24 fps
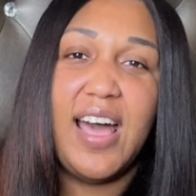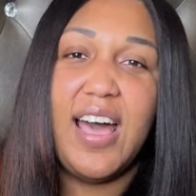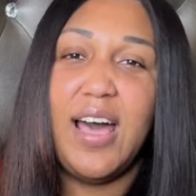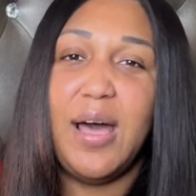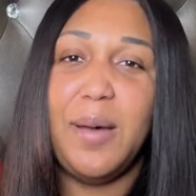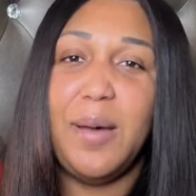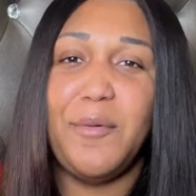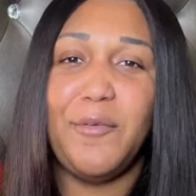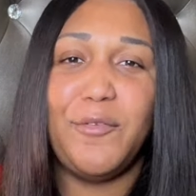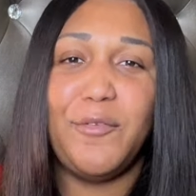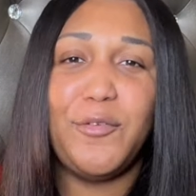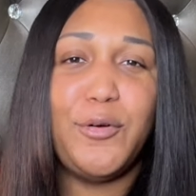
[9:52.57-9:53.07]

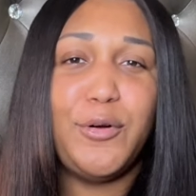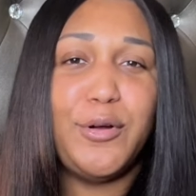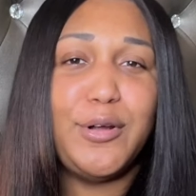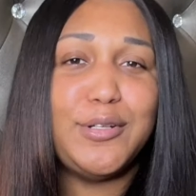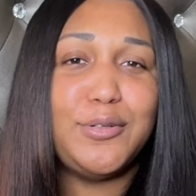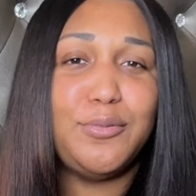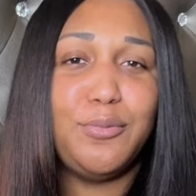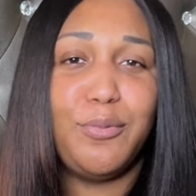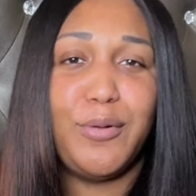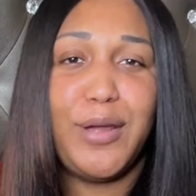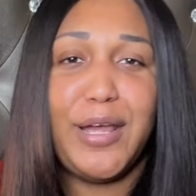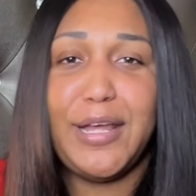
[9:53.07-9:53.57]
Of
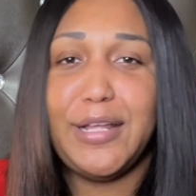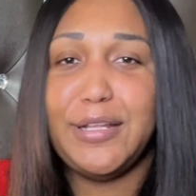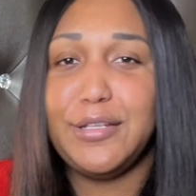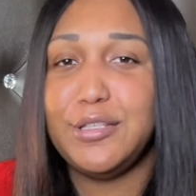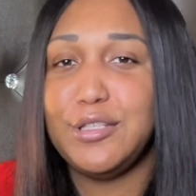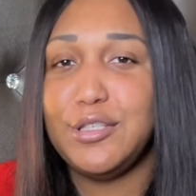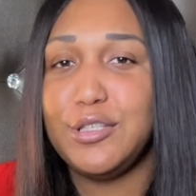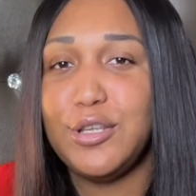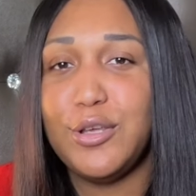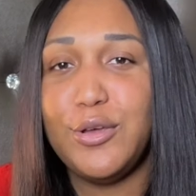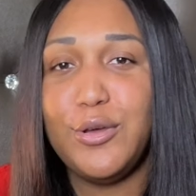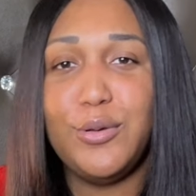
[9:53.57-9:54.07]
course, red
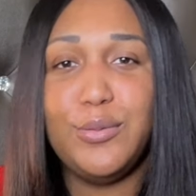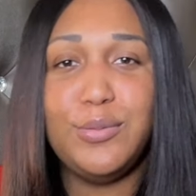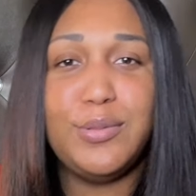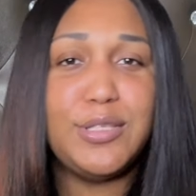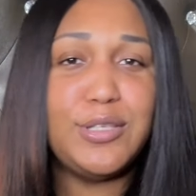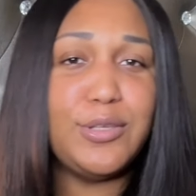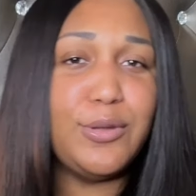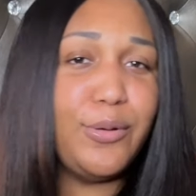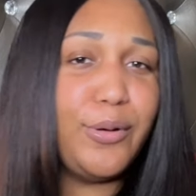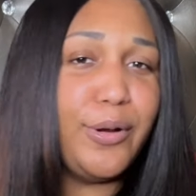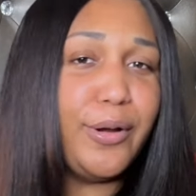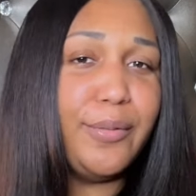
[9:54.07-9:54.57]

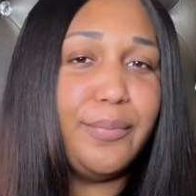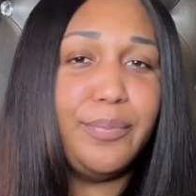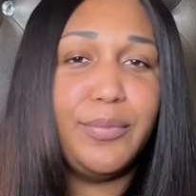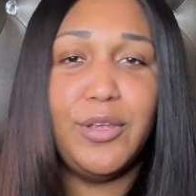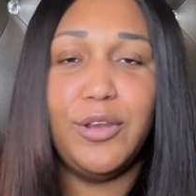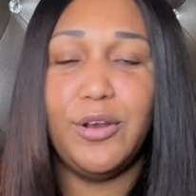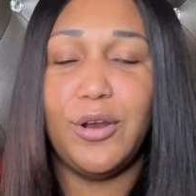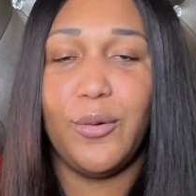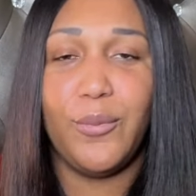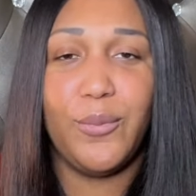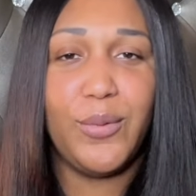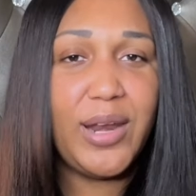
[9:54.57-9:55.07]
suits or,
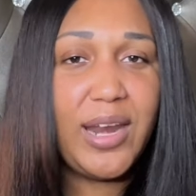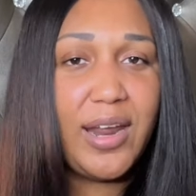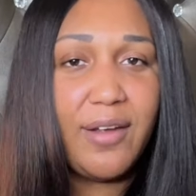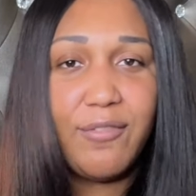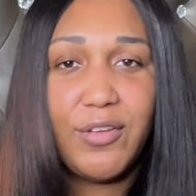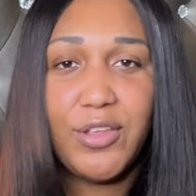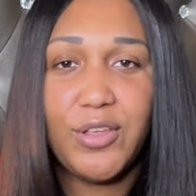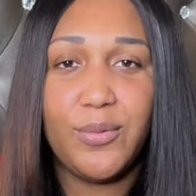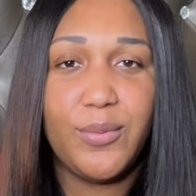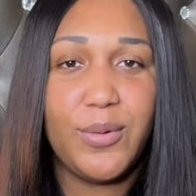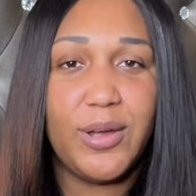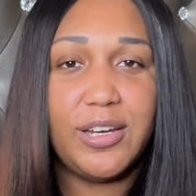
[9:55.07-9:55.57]
you know, whatever
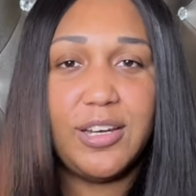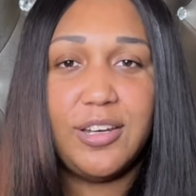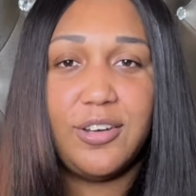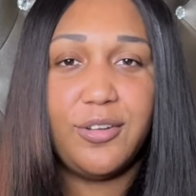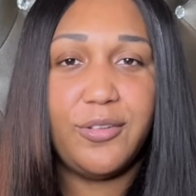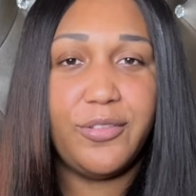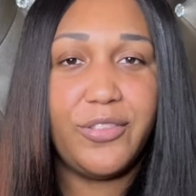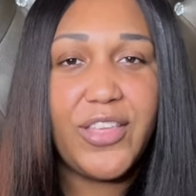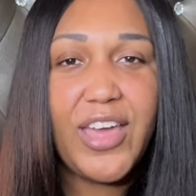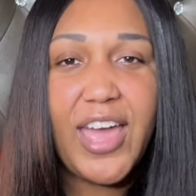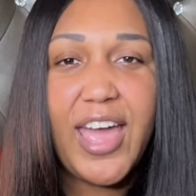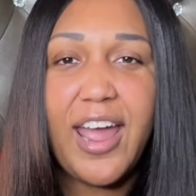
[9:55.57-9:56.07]
you want to
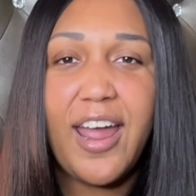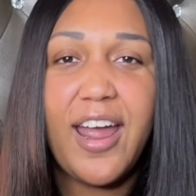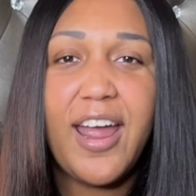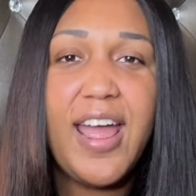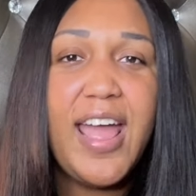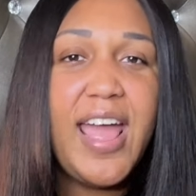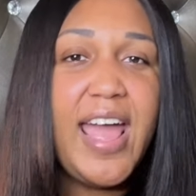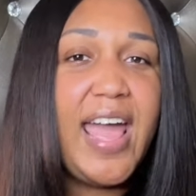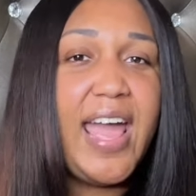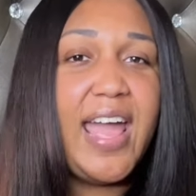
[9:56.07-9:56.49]
do there.